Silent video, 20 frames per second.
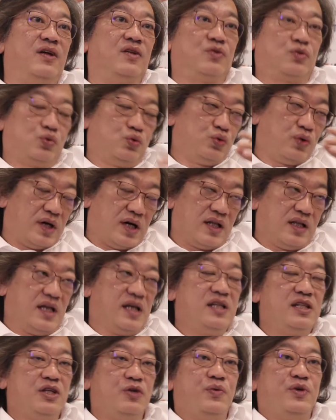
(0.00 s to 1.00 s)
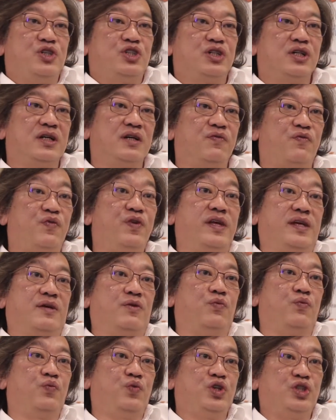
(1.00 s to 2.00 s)
to an individual fleet,
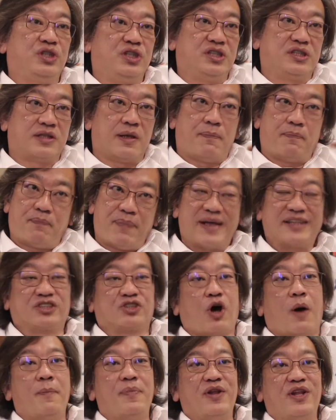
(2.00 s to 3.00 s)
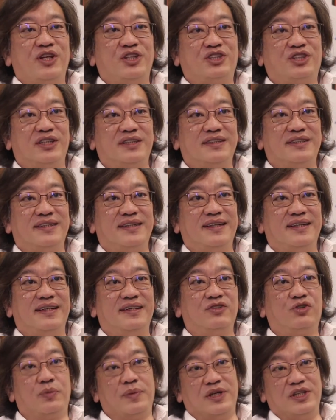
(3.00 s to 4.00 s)
which is the best combination
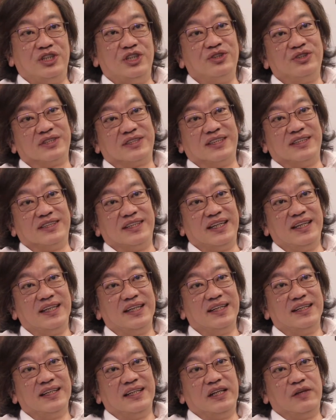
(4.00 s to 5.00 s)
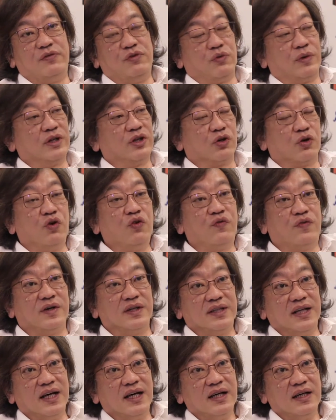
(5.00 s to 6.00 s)
to be used, you see. If you want to go
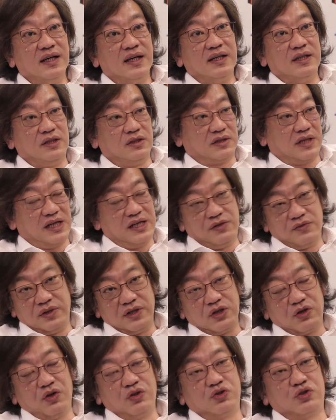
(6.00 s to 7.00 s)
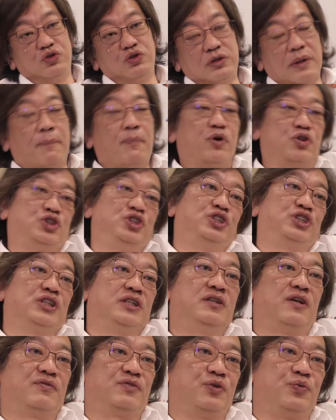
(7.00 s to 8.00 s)
further, you can even go to the
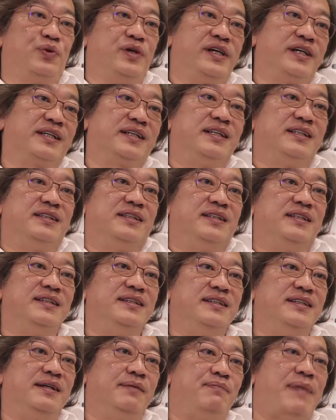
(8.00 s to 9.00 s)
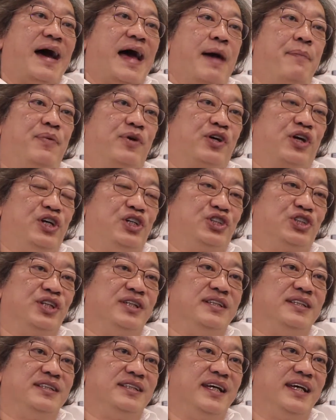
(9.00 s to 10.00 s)
position of the vehicle by
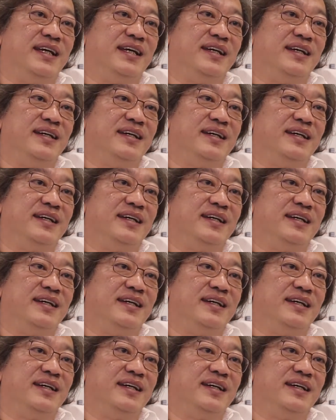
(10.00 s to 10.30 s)
application, you see.